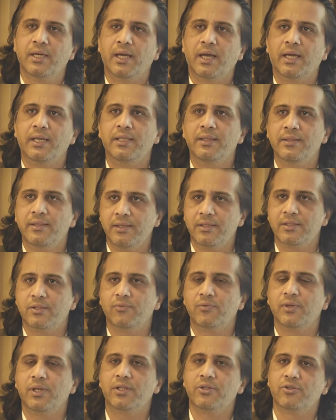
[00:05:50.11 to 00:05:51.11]
And in
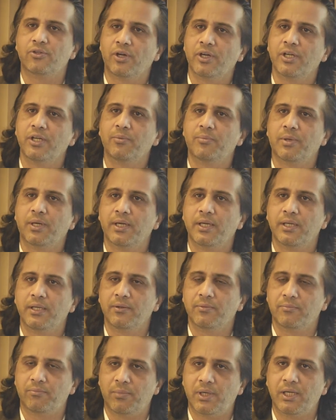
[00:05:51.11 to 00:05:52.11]
this, we are joined by
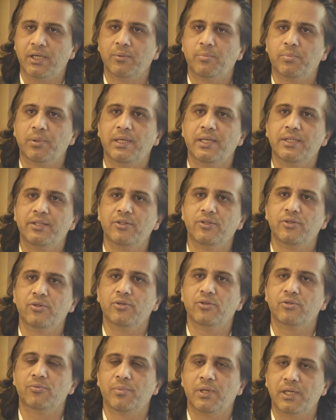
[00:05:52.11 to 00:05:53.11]
multiple NGOs,